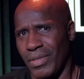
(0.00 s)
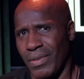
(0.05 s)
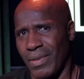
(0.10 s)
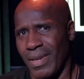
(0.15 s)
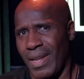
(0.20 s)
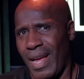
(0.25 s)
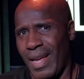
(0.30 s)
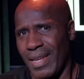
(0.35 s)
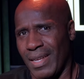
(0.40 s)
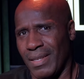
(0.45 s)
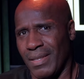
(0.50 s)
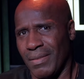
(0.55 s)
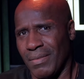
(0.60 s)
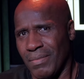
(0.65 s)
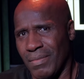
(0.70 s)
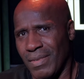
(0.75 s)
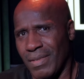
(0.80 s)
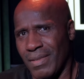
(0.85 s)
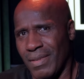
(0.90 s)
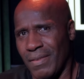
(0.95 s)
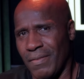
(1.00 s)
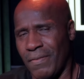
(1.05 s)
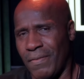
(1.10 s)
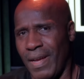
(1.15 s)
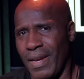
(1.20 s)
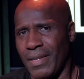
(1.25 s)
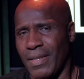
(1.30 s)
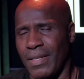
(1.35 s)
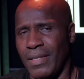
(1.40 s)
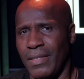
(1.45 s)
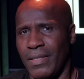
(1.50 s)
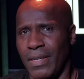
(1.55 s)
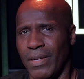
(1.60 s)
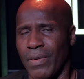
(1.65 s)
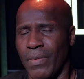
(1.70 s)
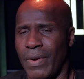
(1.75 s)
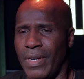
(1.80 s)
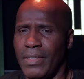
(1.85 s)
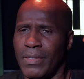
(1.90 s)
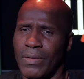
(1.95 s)
you're like affecting
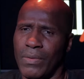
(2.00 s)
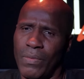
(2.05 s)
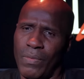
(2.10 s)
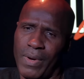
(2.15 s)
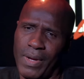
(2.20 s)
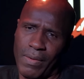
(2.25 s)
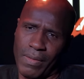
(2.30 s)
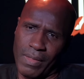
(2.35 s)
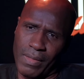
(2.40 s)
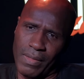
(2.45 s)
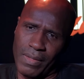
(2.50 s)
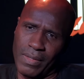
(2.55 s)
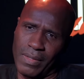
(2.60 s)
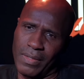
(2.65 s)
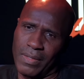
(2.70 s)
generational wealth.